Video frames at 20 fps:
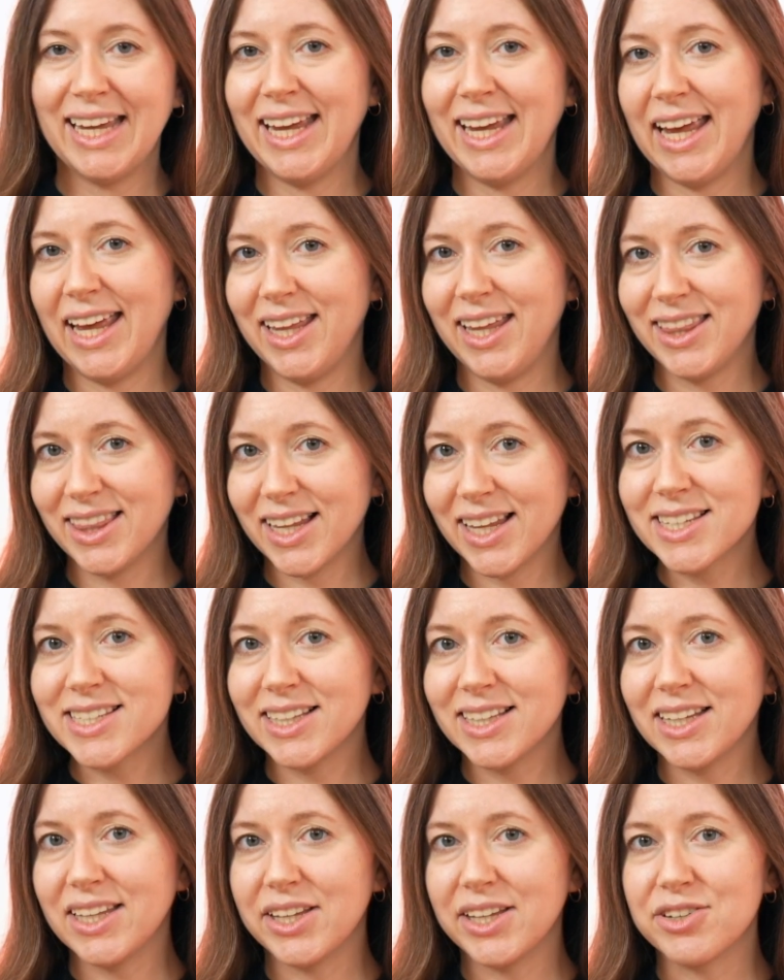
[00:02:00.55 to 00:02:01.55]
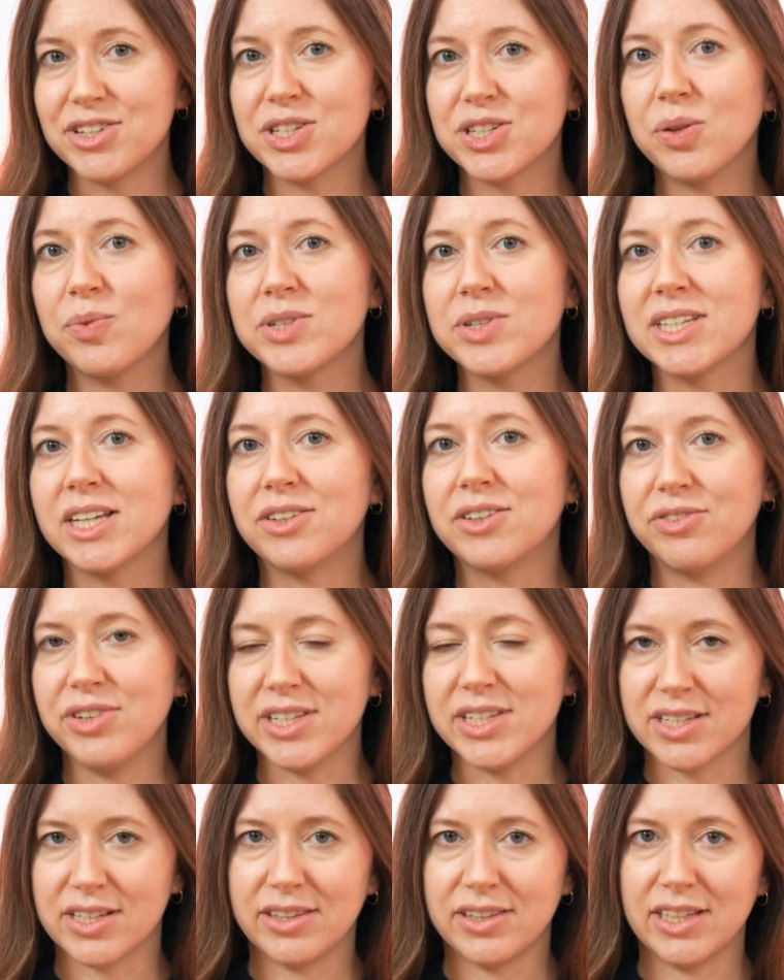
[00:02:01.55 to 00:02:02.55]
And lastly, there is always a
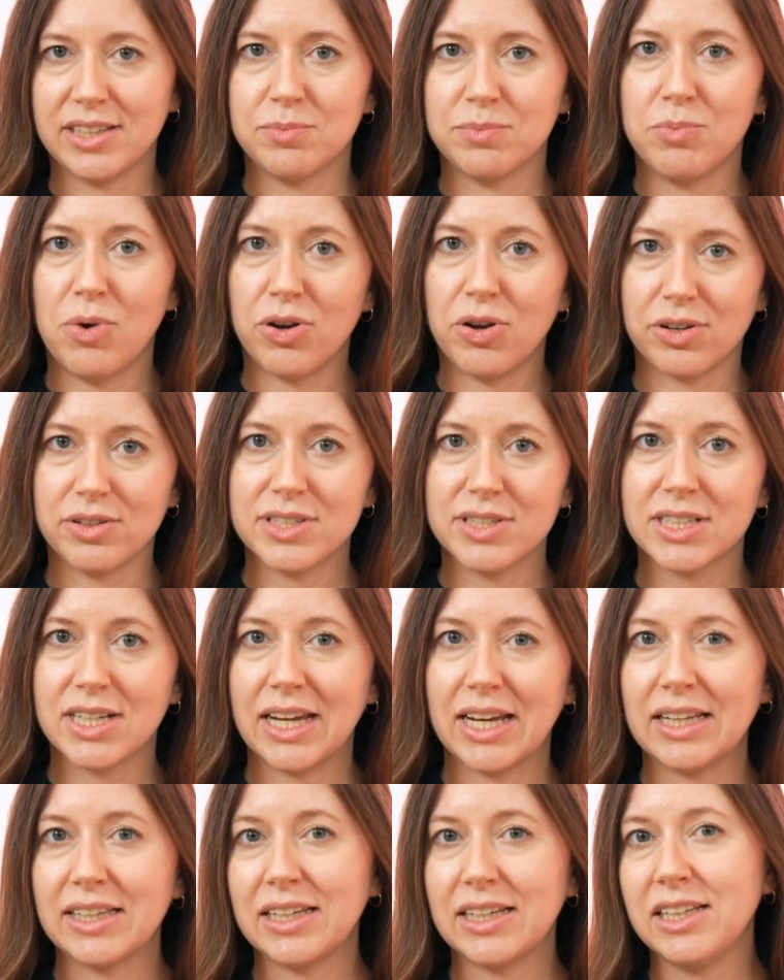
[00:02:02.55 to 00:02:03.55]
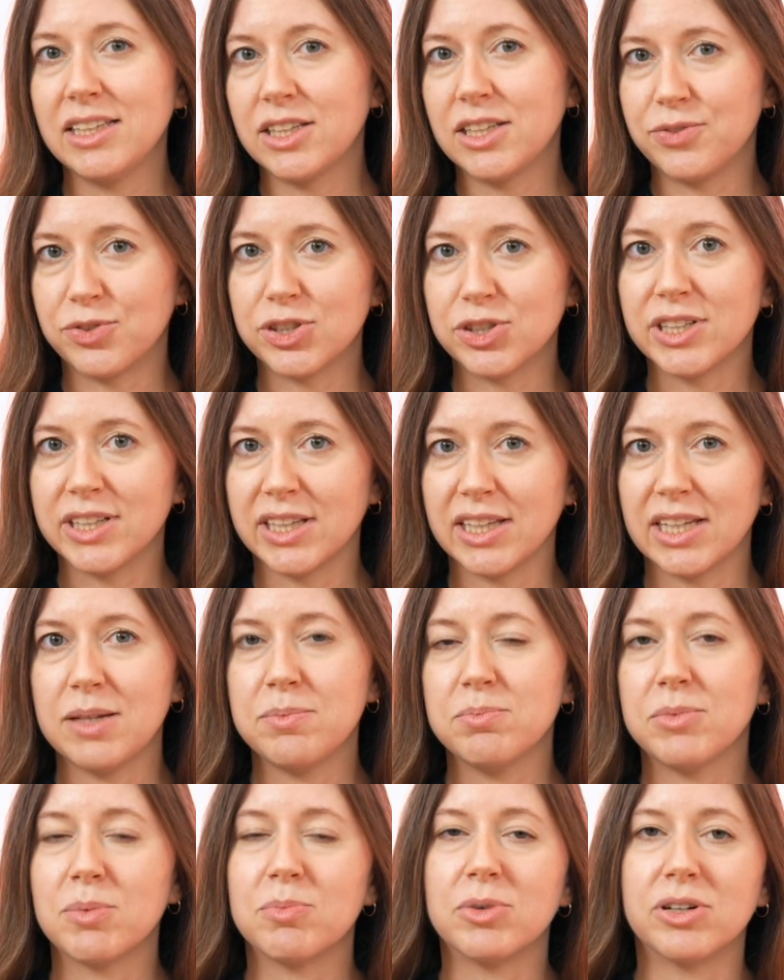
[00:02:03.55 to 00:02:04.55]
risk that models can inadvertently
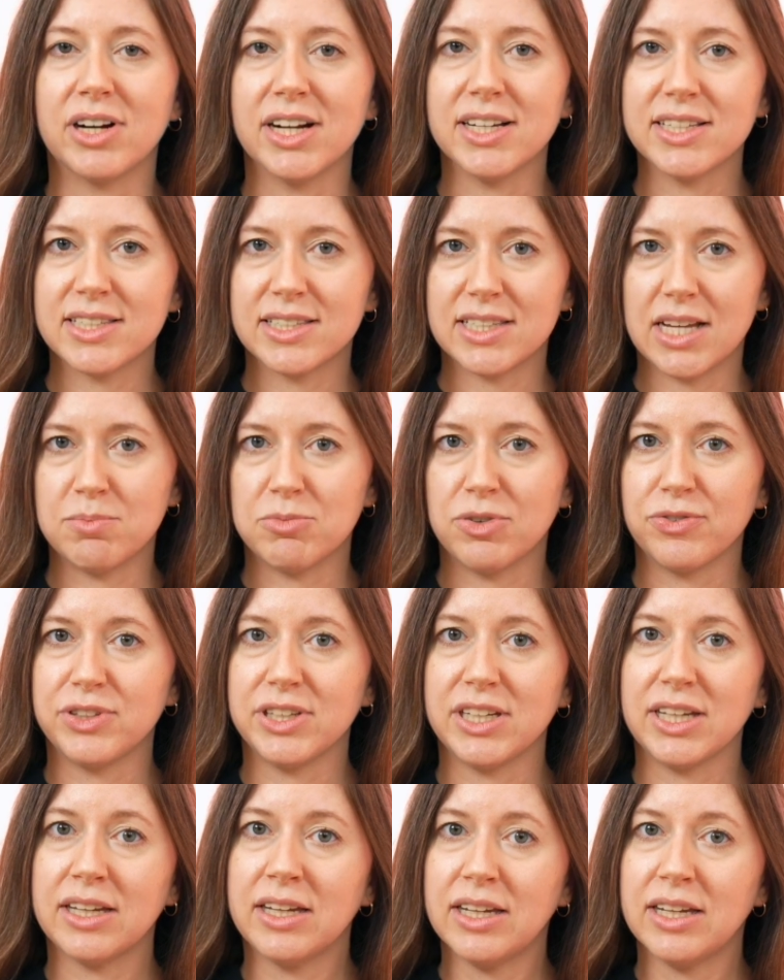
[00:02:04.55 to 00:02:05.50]
memorize some of the